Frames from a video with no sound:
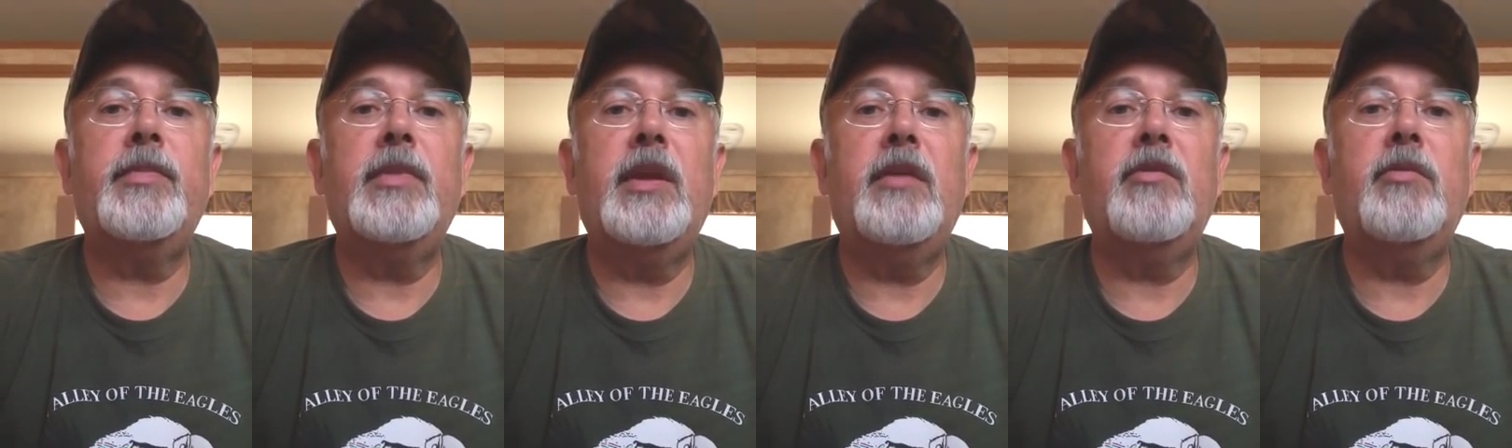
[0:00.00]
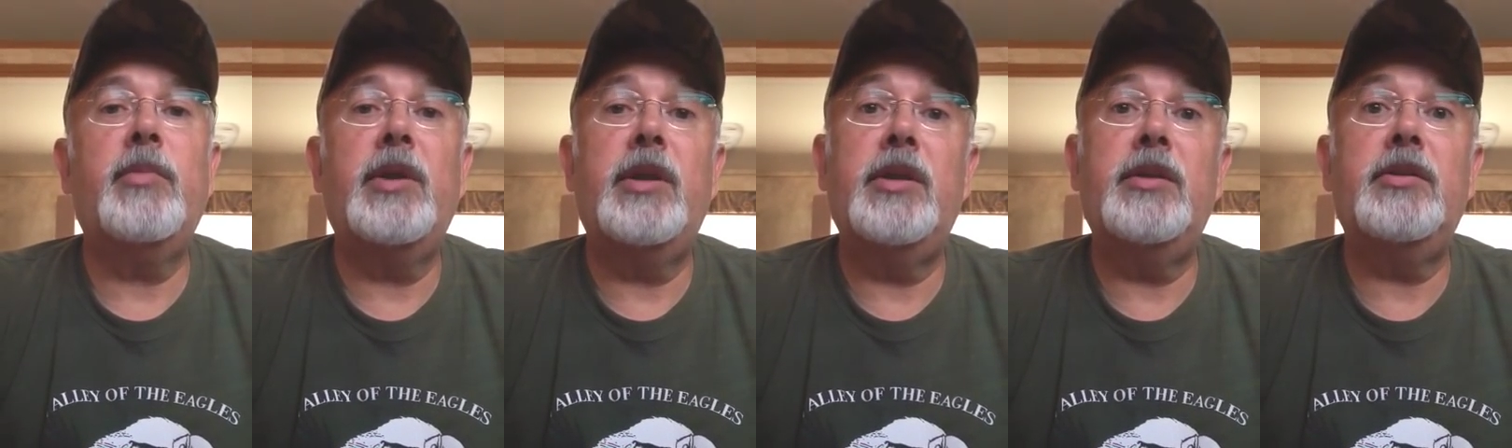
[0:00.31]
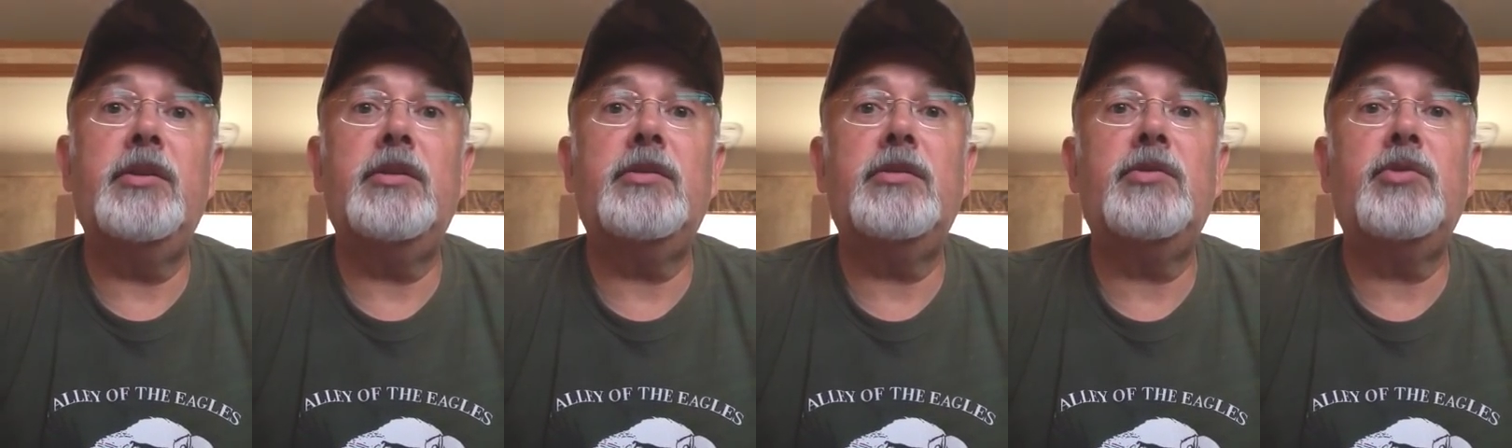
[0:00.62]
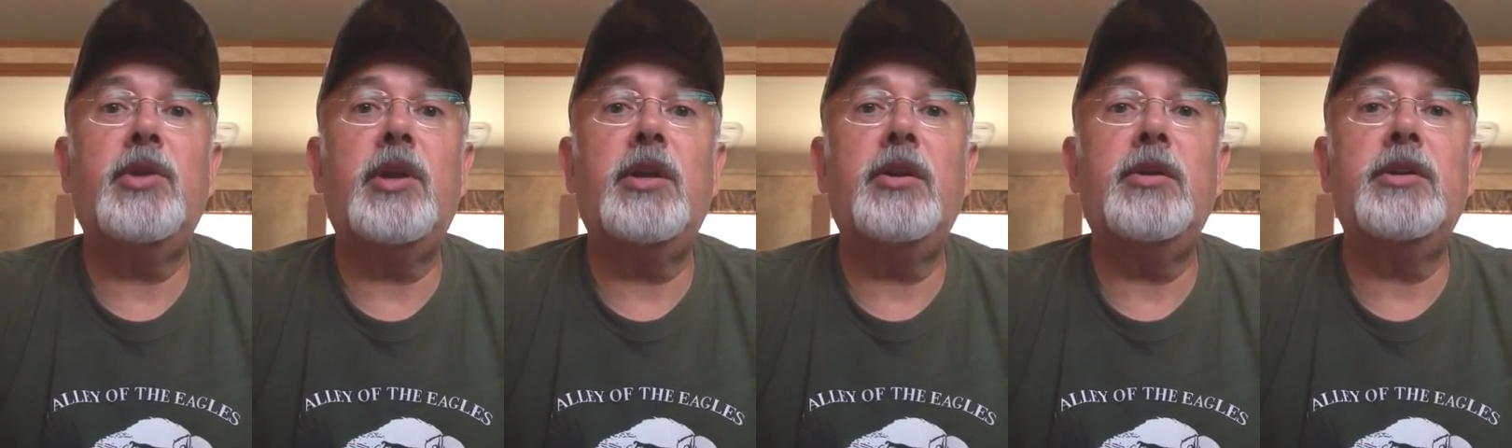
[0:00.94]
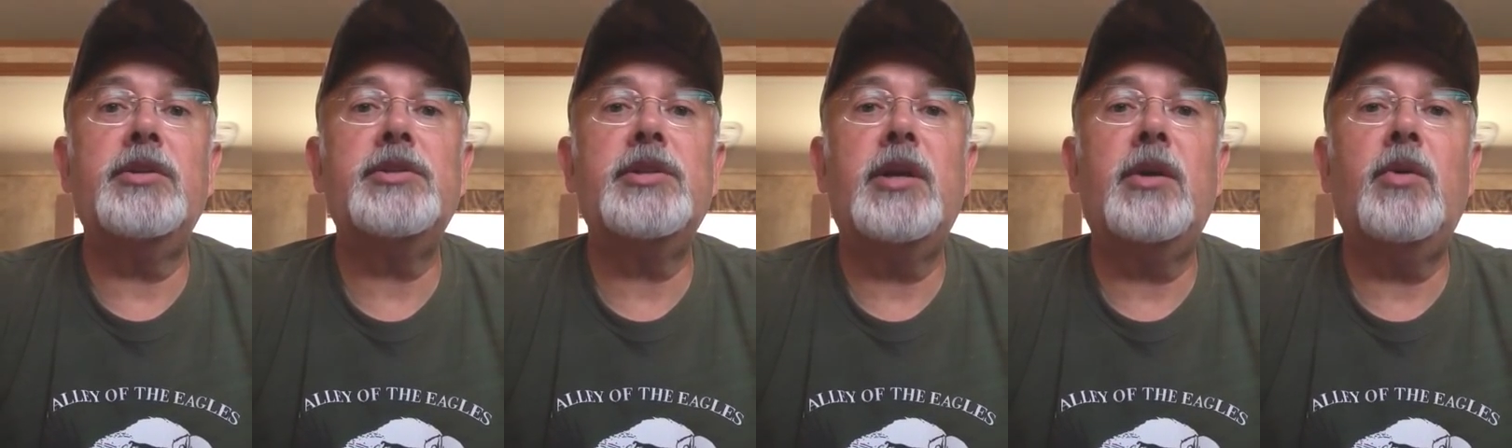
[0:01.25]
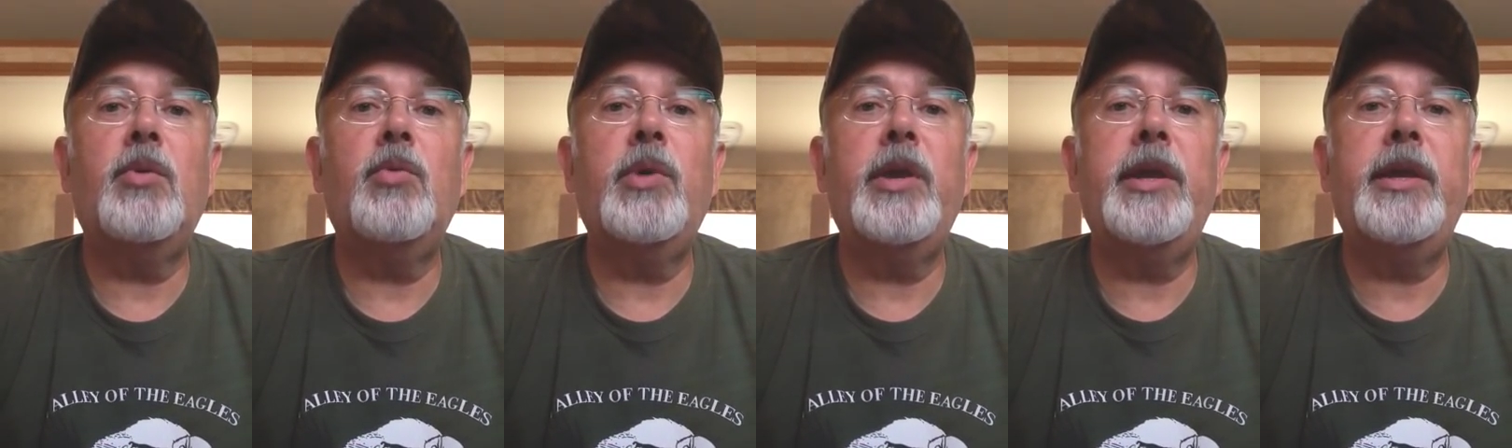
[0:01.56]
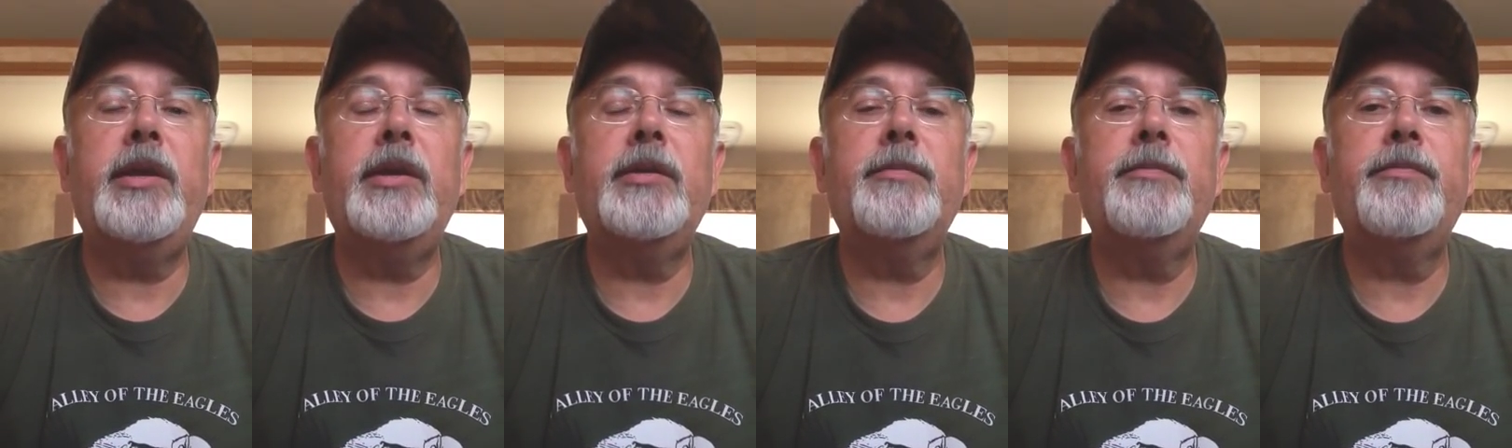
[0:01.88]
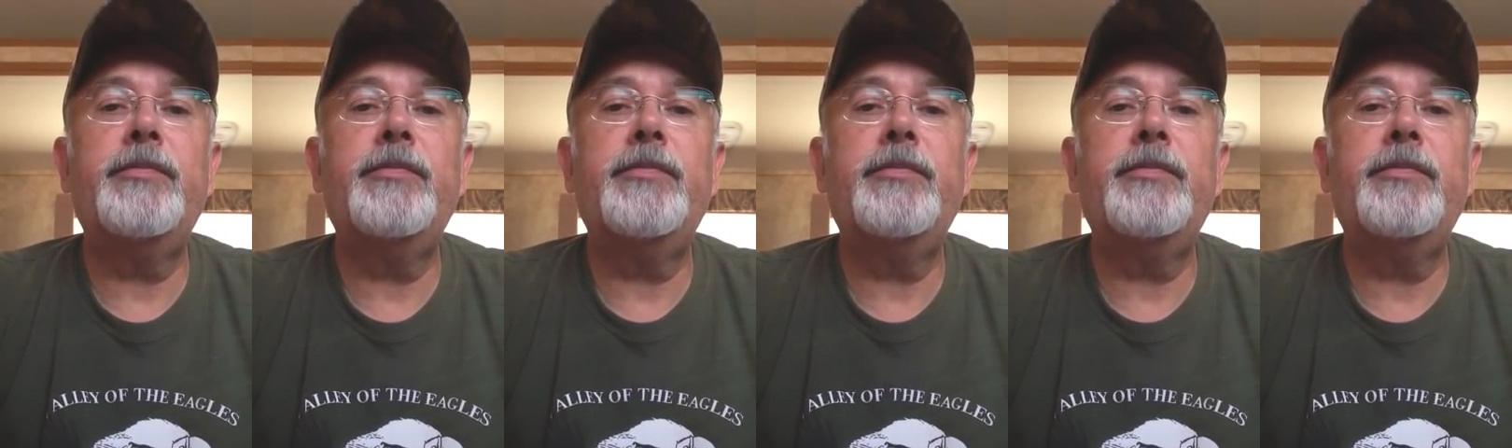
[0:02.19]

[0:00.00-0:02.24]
everybody in the trailer is now awake.